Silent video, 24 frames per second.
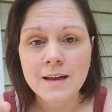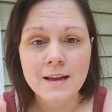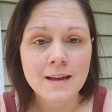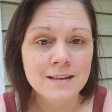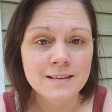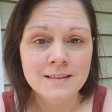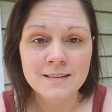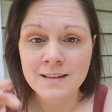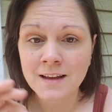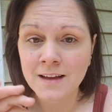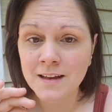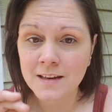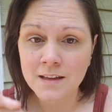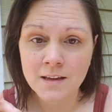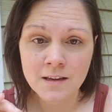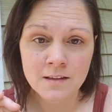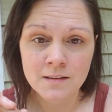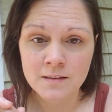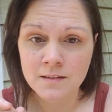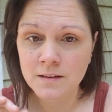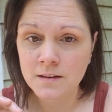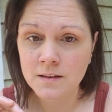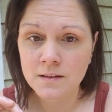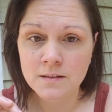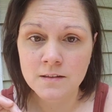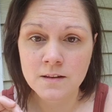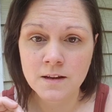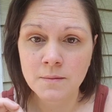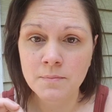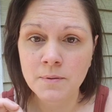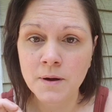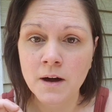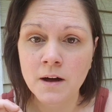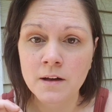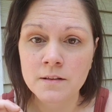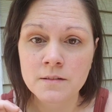It's not easy to stay
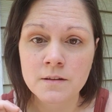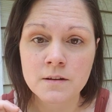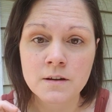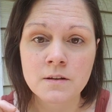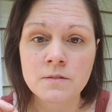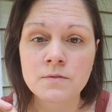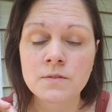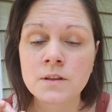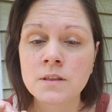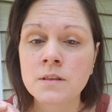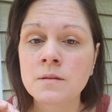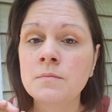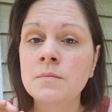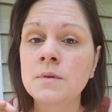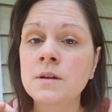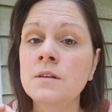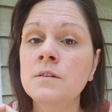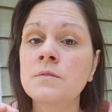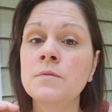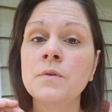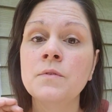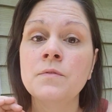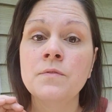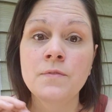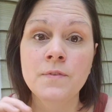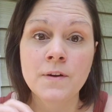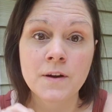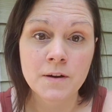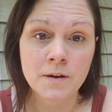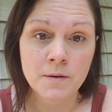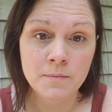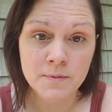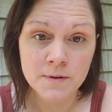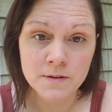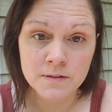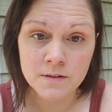positive in the middle of a
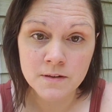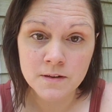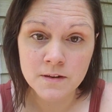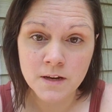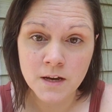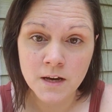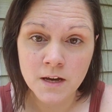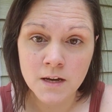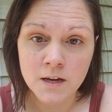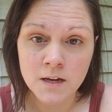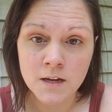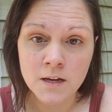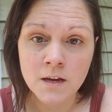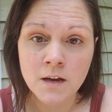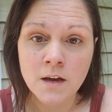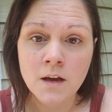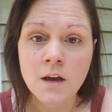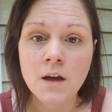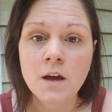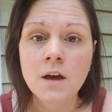very busy day,